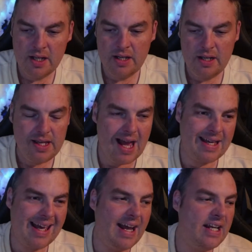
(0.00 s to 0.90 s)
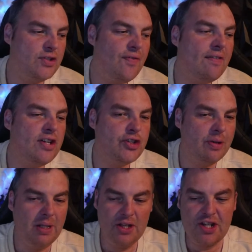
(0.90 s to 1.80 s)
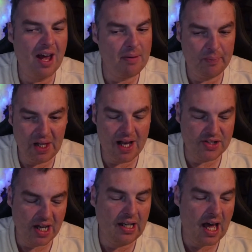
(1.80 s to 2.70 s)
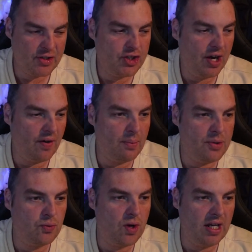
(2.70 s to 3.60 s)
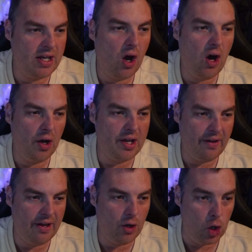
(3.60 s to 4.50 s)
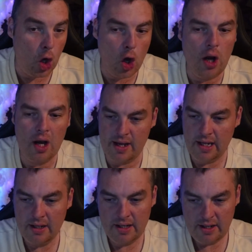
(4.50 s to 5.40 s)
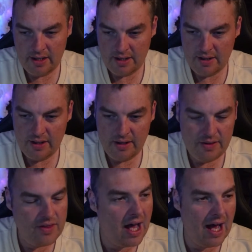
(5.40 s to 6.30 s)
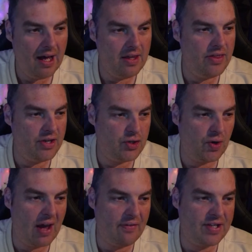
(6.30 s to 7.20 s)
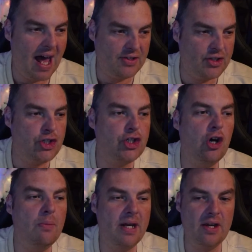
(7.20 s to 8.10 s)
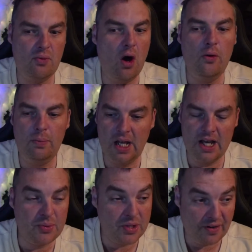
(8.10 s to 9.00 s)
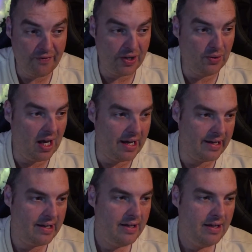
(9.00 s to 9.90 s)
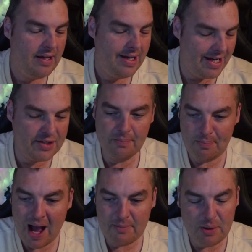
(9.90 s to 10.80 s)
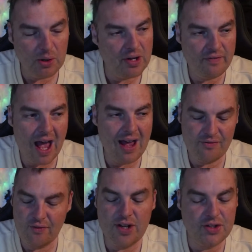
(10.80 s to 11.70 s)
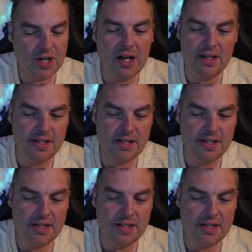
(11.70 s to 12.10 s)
Yeah, Kane, it's very similar type of players. Like last year, I was really hot on it early that the draft had so many role players, which I feel like is the backbone of every side.